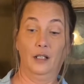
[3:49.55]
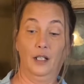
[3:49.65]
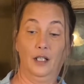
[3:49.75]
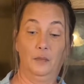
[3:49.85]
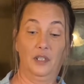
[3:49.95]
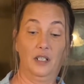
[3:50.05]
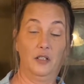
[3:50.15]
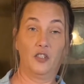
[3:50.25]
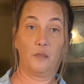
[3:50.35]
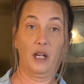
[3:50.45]
that you
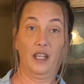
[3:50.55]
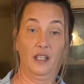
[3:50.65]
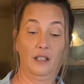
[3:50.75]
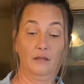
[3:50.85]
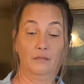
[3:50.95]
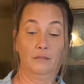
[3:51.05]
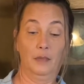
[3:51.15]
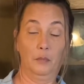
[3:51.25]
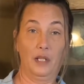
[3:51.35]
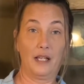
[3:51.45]
just buy the
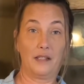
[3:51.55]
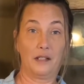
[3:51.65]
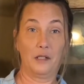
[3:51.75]
plastic